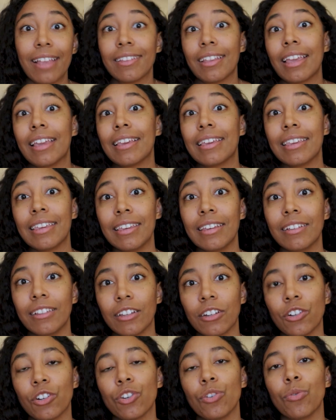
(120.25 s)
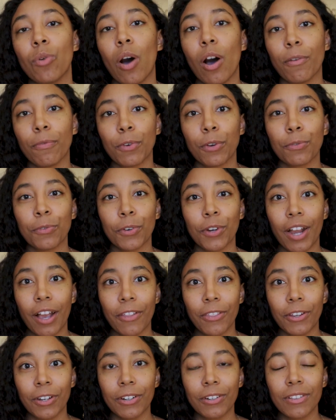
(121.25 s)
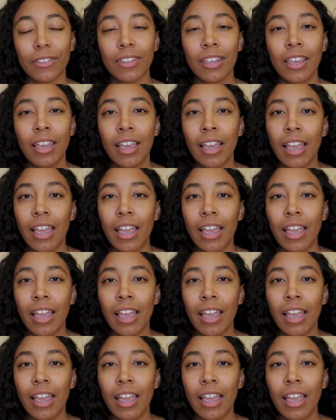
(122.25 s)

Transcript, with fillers: as a healer to offer for others.